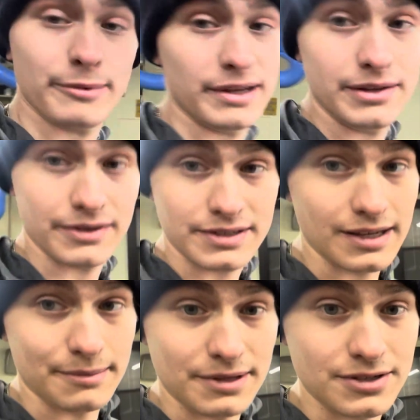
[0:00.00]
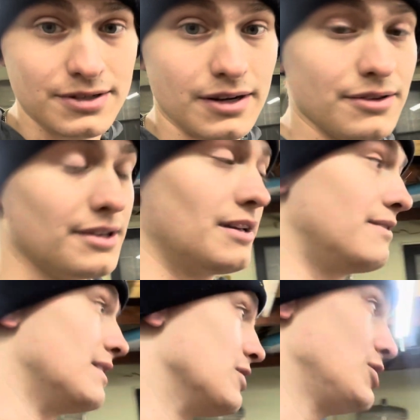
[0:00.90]
my USDM engine. I don't think I have
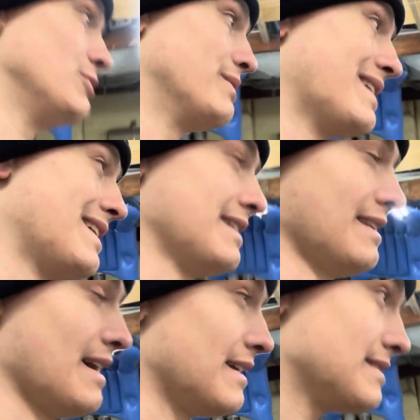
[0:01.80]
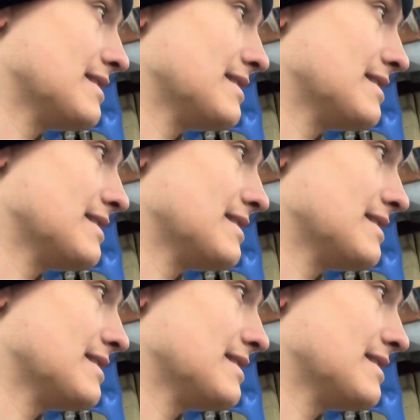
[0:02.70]
an issue with any of that.